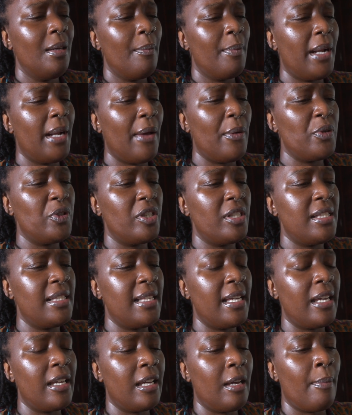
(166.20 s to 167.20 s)
but I was just
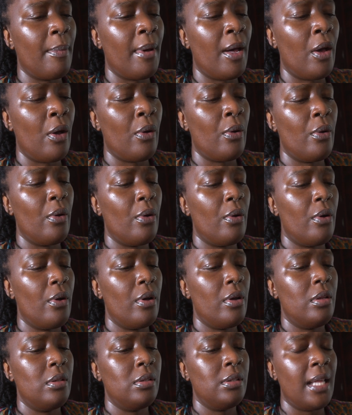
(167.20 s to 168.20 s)
thinking about
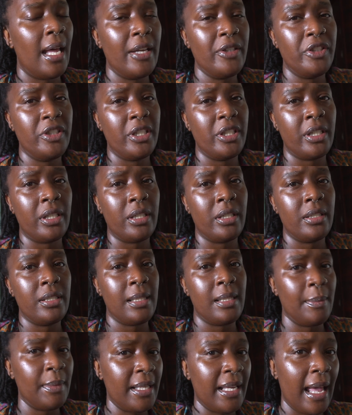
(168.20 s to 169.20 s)
last year.
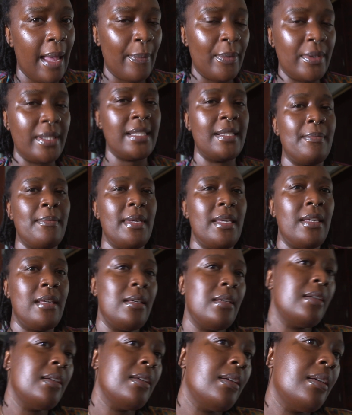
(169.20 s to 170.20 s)
Something happened to me,
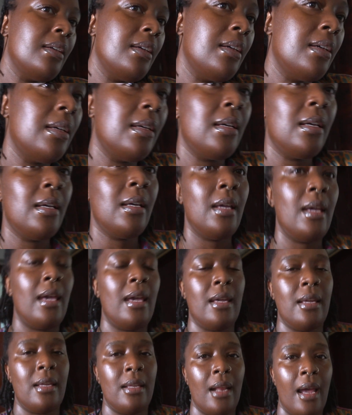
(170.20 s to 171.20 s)

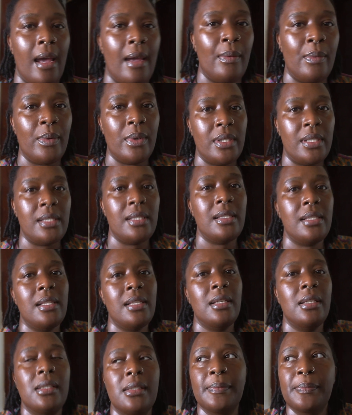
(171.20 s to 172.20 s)
and I was,
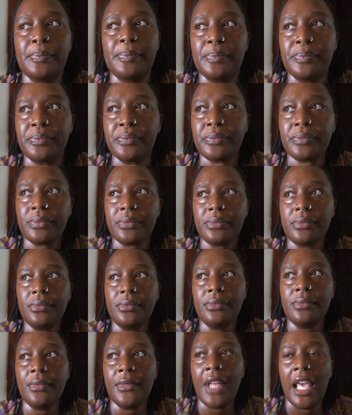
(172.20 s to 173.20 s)

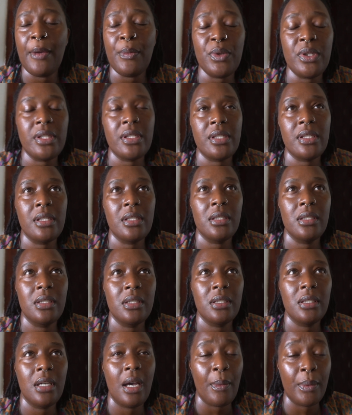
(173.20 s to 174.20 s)
it was,
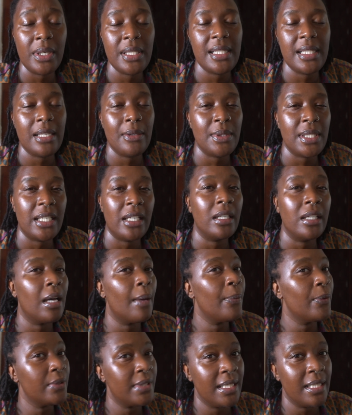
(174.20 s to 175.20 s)
I want to say it was like a
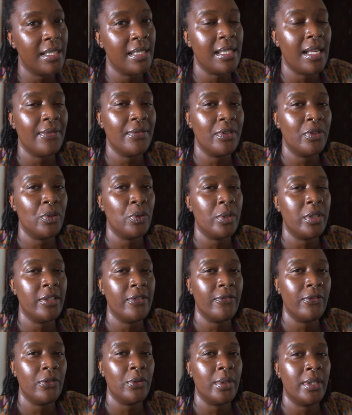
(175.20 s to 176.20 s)
couple days after George
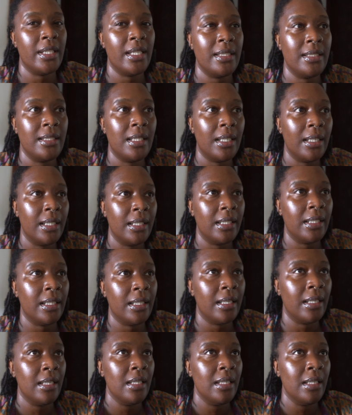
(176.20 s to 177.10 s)
Floyd had died, and